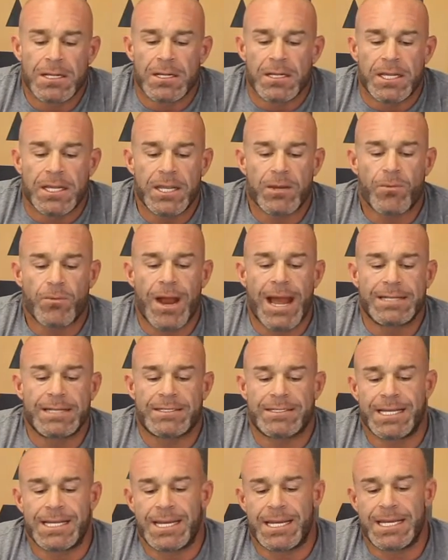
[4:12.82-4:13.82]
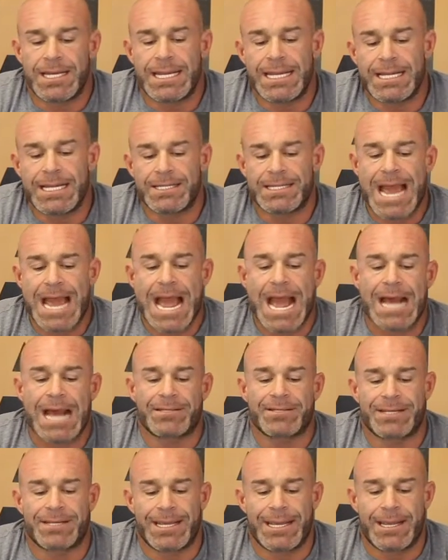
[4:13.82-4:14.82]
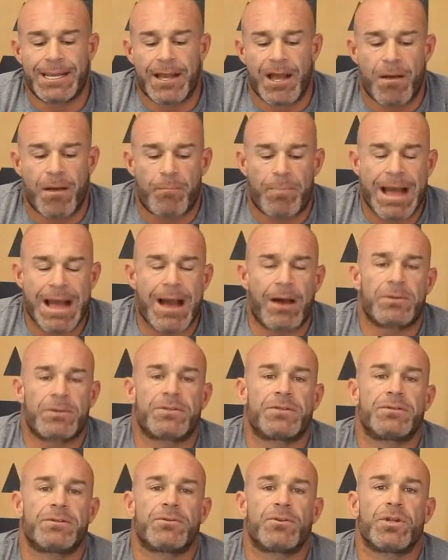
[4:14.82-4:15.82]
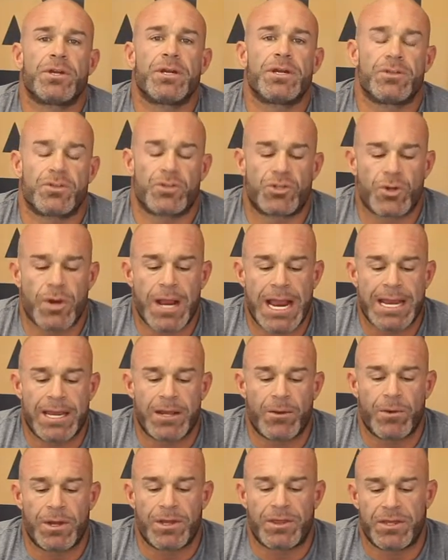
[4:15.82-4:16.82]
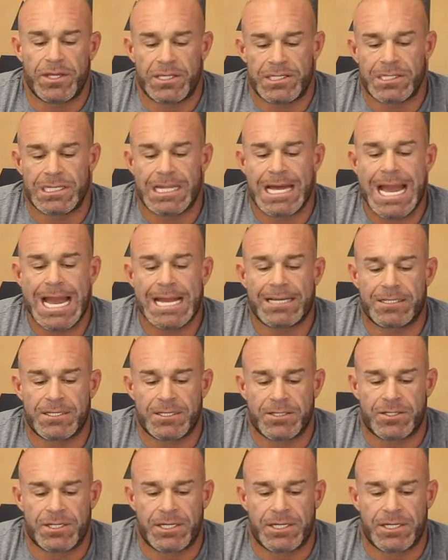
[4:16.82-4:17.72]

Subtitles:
he writes in and he is asking about his training with his legs.